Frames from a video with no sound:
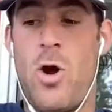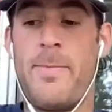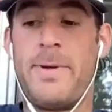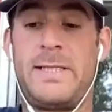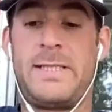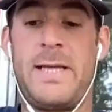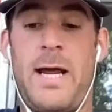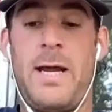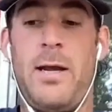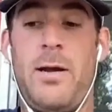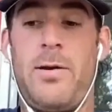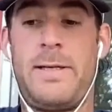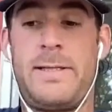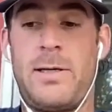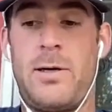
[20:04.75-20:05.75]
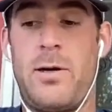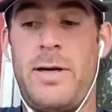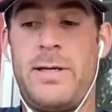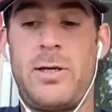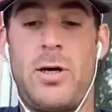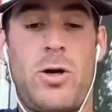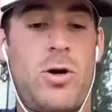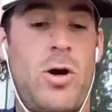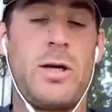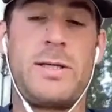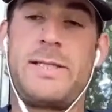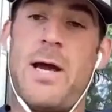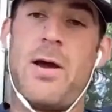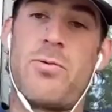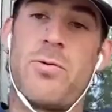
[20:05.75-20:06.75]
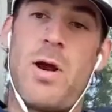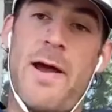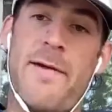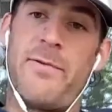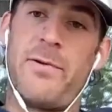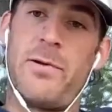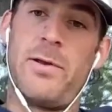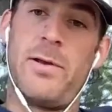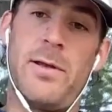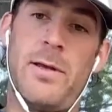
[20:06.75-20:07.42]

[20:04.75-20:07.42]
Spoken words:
I'm excited. It's our crosstown rival.